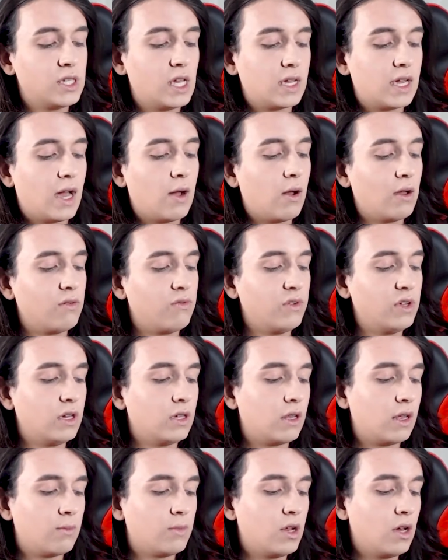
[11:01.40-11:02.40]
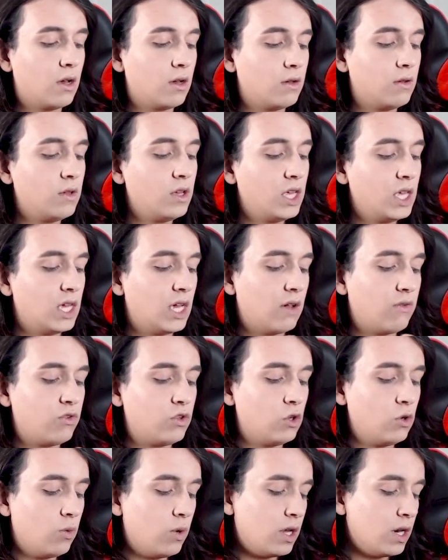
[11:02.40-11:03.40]
saying how I feel. I'm not, if
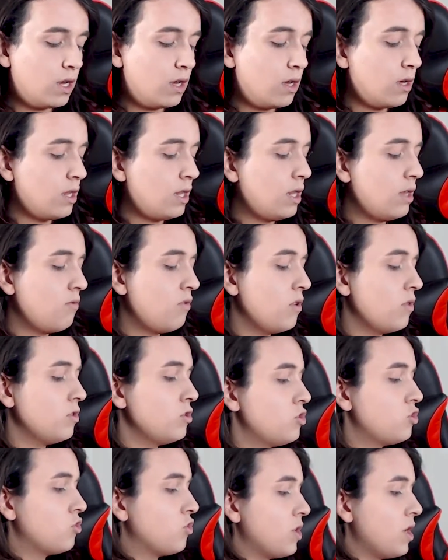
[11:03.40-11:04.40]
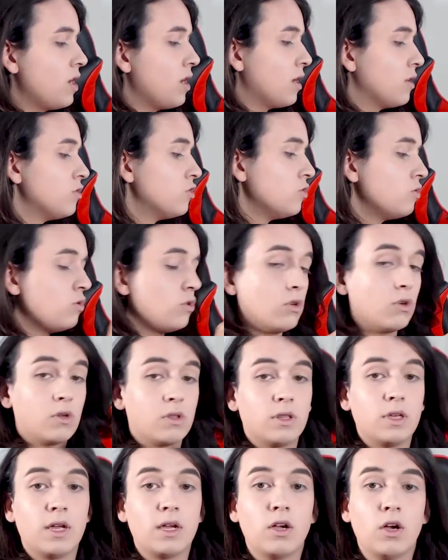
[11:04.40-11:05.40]
you want to live on the street and do your
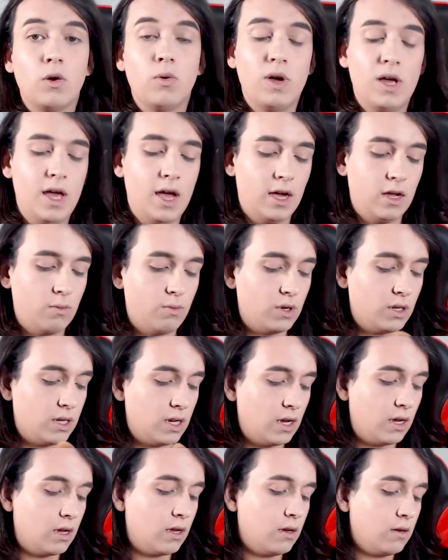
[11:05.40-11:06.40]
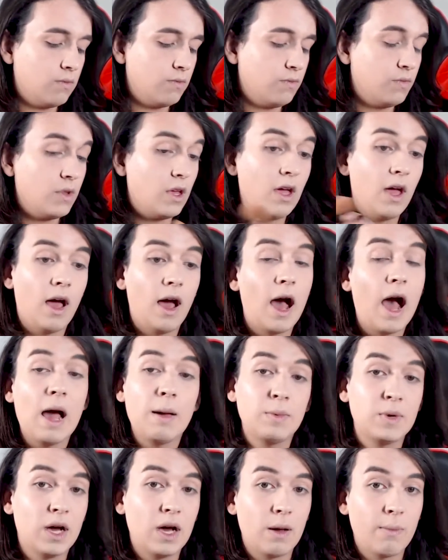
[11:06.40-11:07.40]
thing, go ahead. But like,
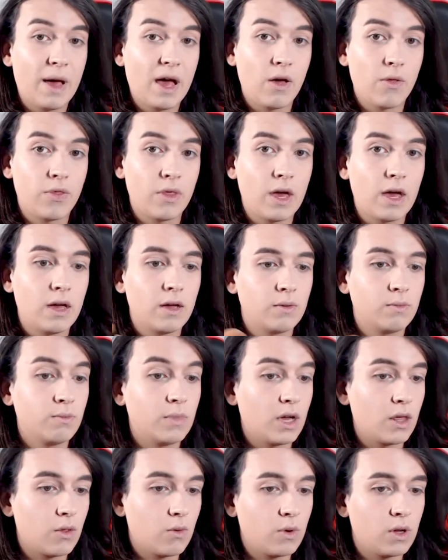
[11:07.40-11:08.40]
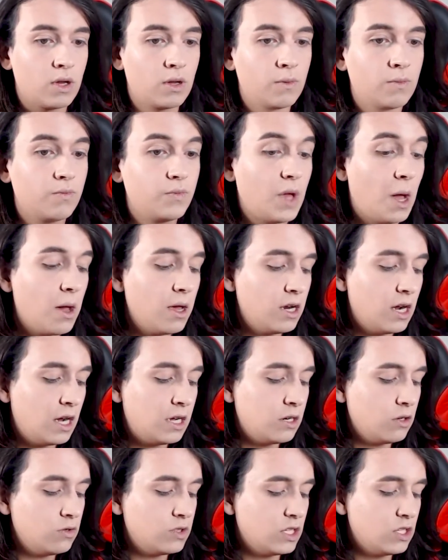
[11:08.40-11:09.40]
I'm not about that, by the way. I
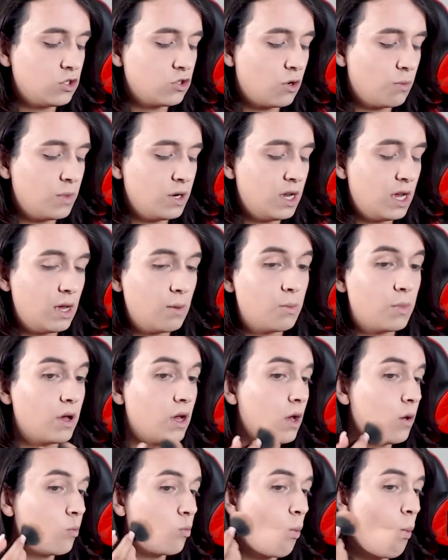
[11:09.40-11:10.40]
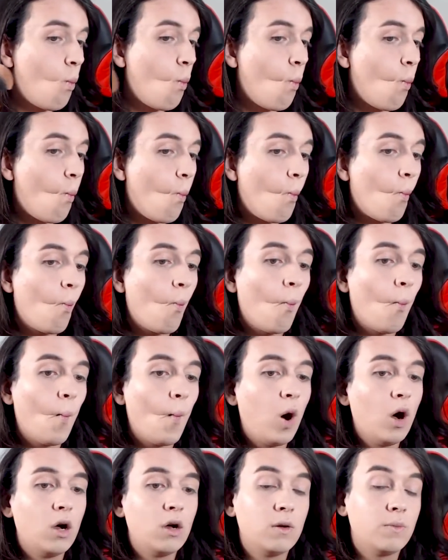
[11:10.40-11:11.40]
don't discriminate, but
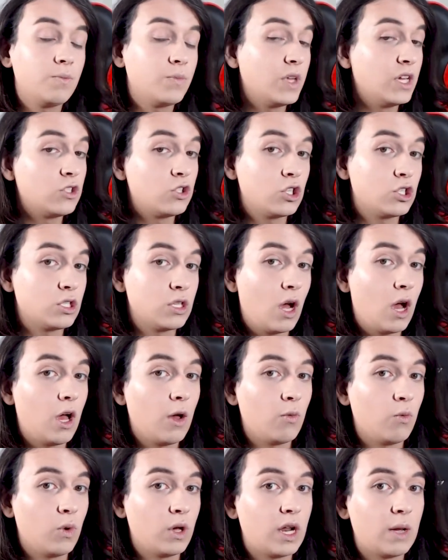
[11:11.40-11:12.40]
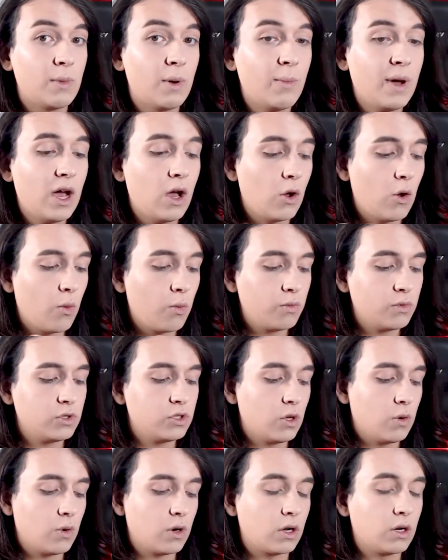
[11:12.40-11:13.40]
it's just not what I'm about.
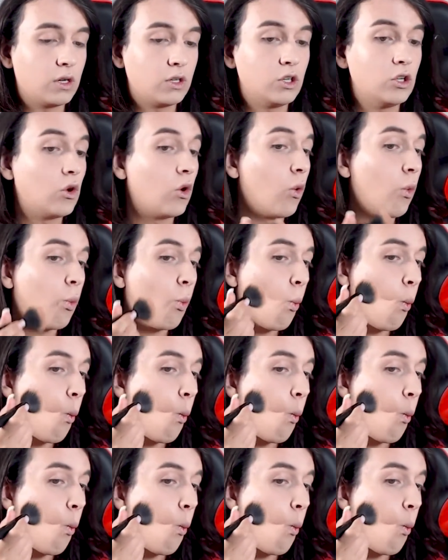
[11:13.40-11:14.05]
So we're going to do.